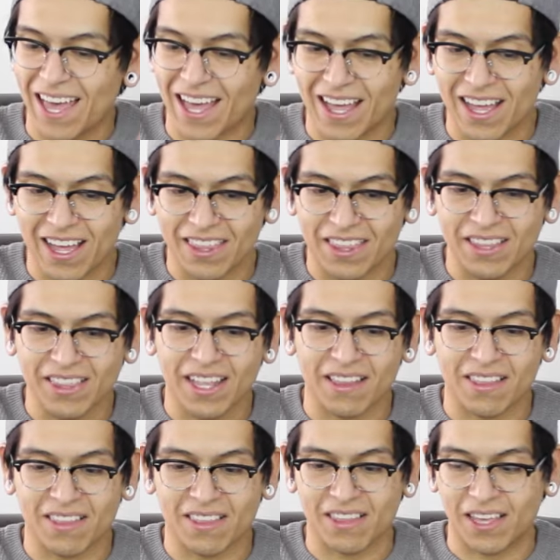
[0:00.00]
yeah, uh, I think
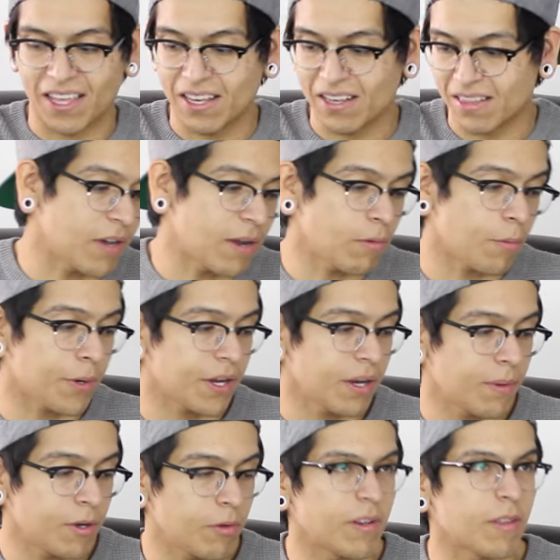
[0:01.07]
that's it. So now what we're
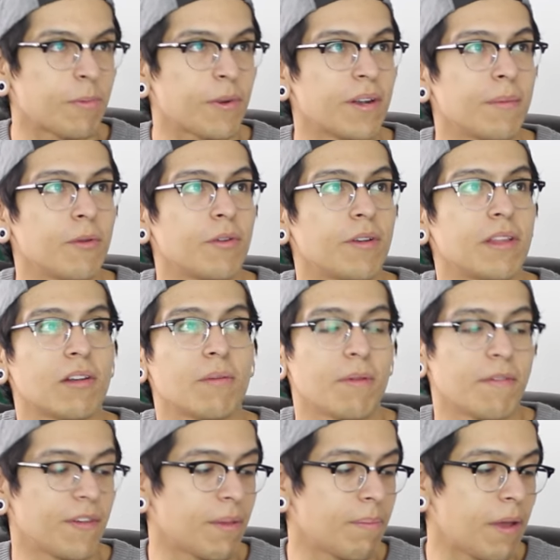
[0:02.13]
gonna be doing is we're gonna be doing a
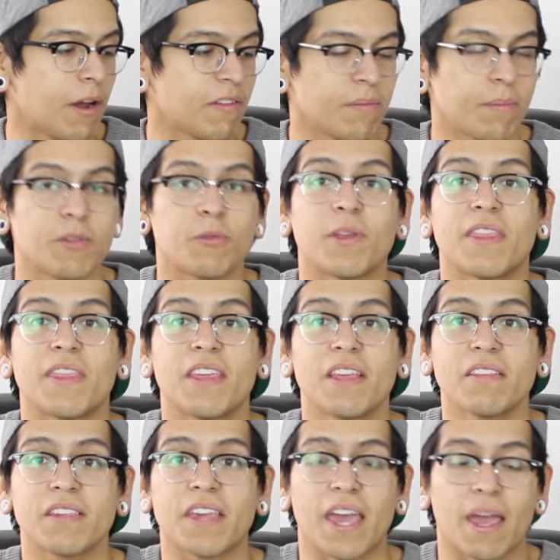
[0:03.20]
little bit of a comparison between
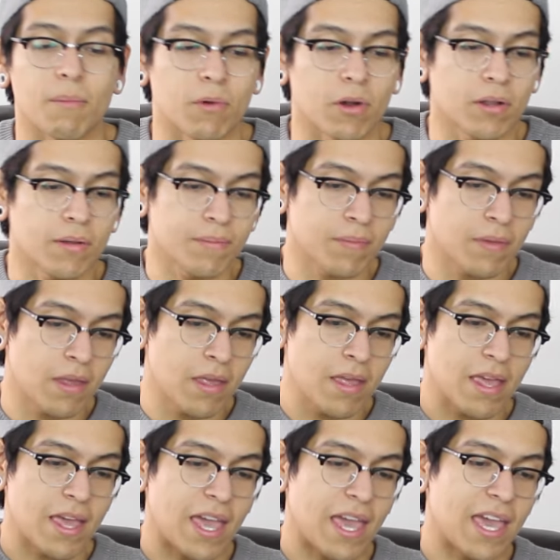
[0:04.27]
this camera
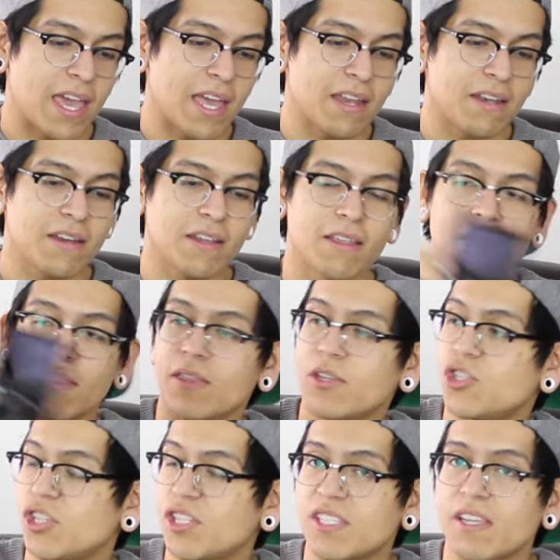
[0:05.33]
and
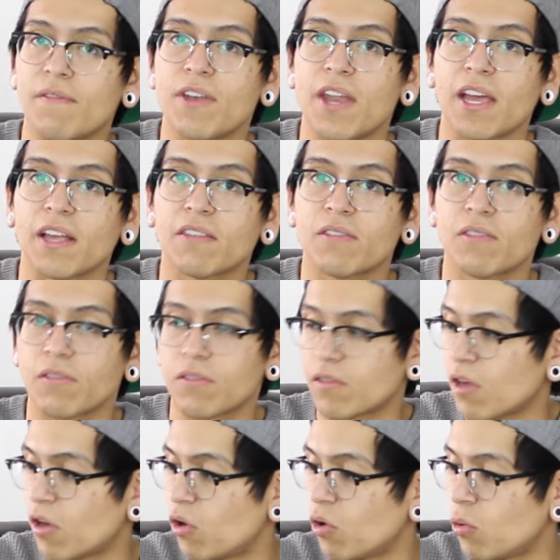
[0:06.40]
the G7X.
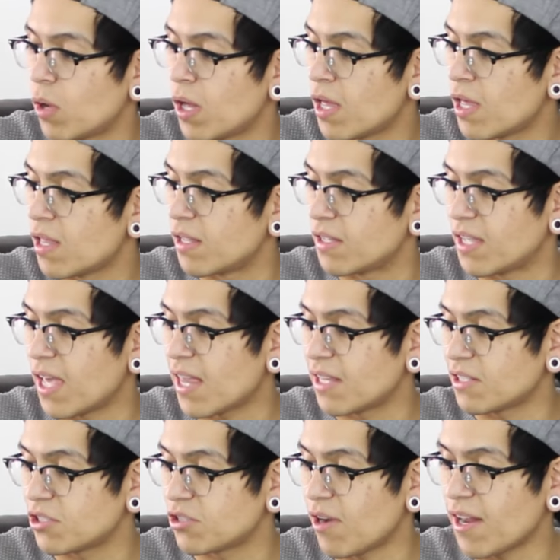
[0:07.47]
So yeah,
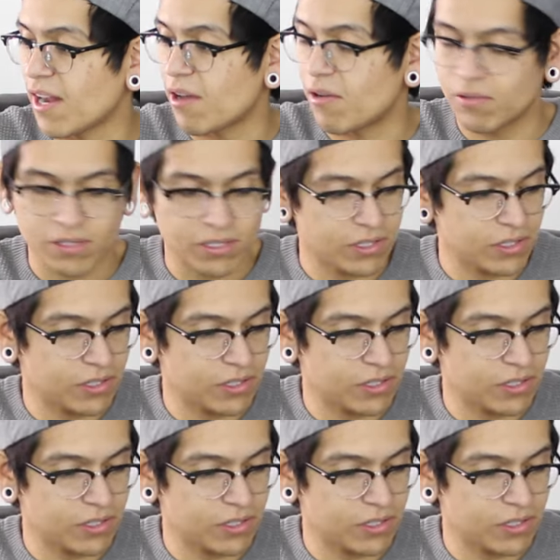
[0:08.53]
let's try it out.